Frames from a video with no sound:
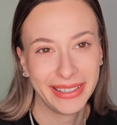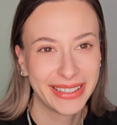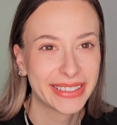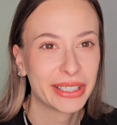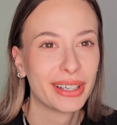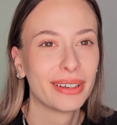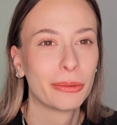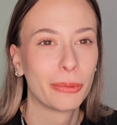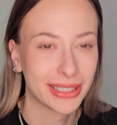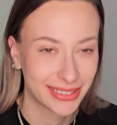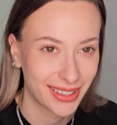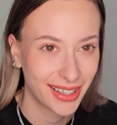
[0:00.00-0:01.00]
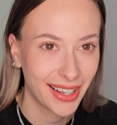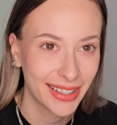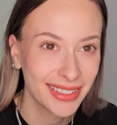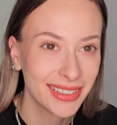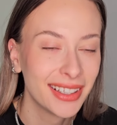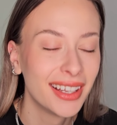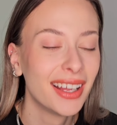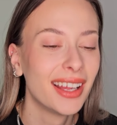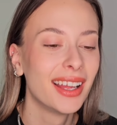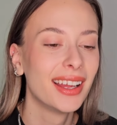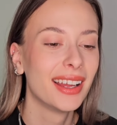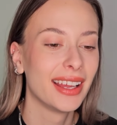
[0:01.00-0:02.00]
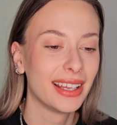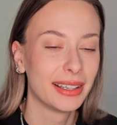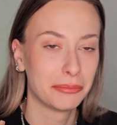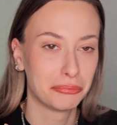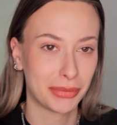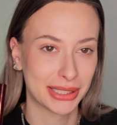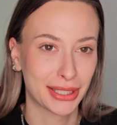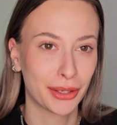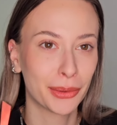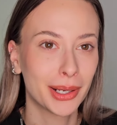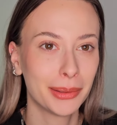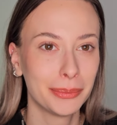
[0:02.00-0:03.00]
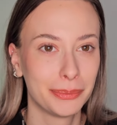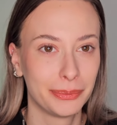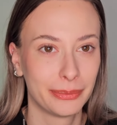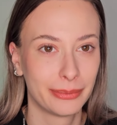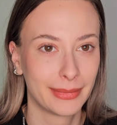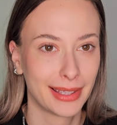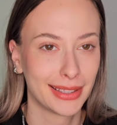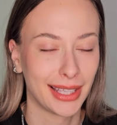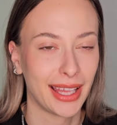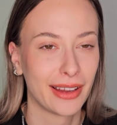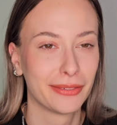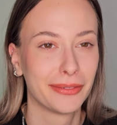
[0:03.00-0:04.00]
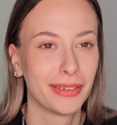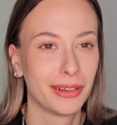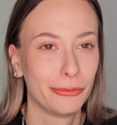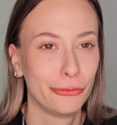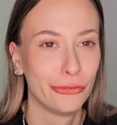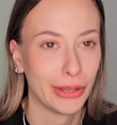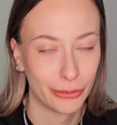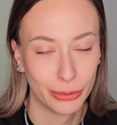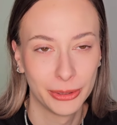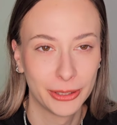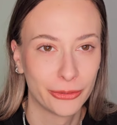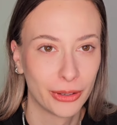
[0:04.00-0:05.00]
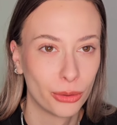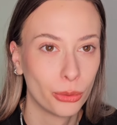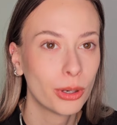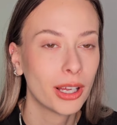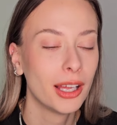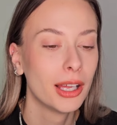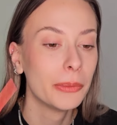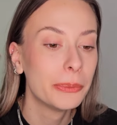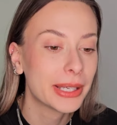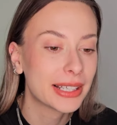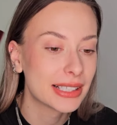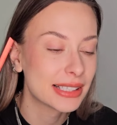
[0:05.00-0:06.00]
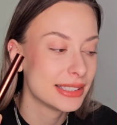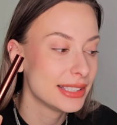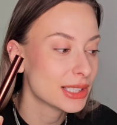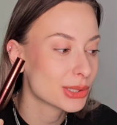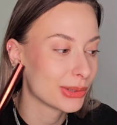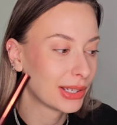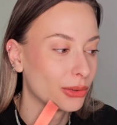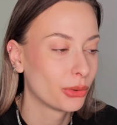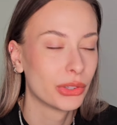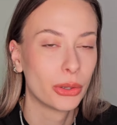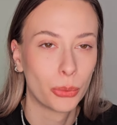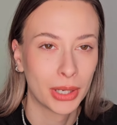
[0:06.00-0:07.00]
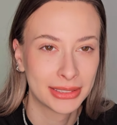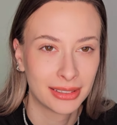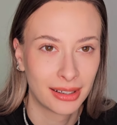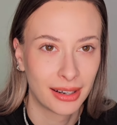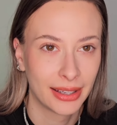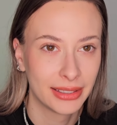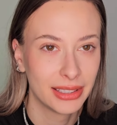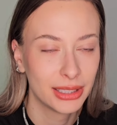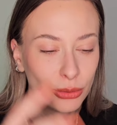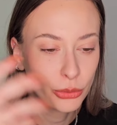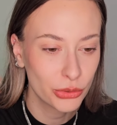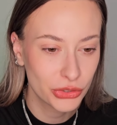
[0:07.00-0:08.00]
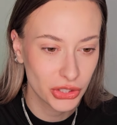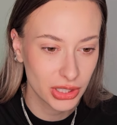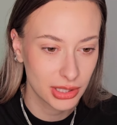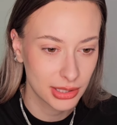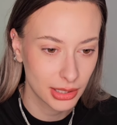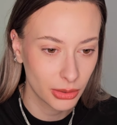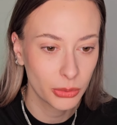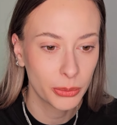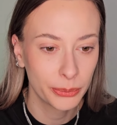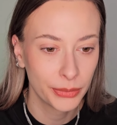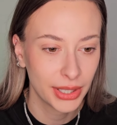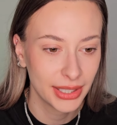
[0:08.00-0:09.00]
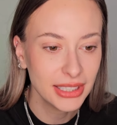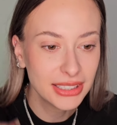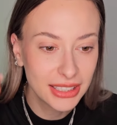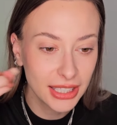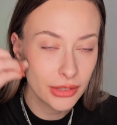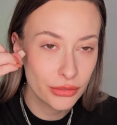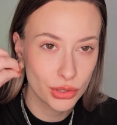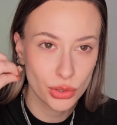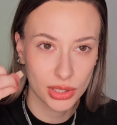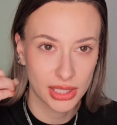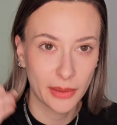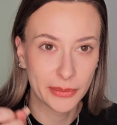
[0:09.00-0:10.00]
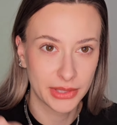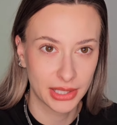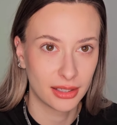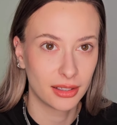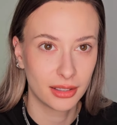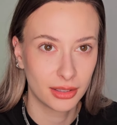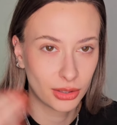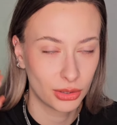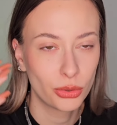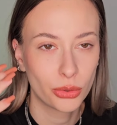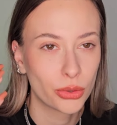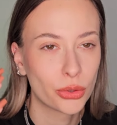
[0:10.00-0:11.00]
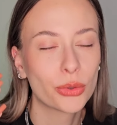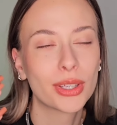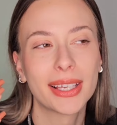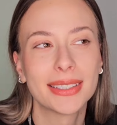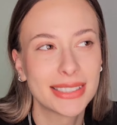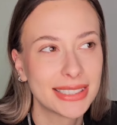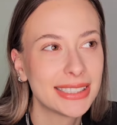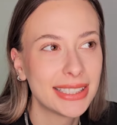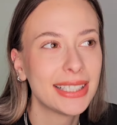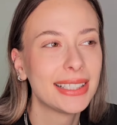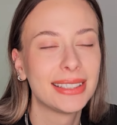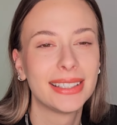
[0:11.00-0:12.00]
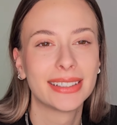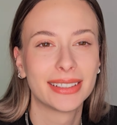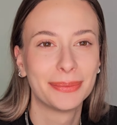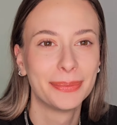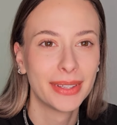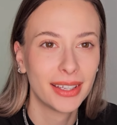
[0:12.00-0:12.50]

in the waterline mascara and I have a very beautiful look because this one on the waterline it looks just so it gives you something you you can see the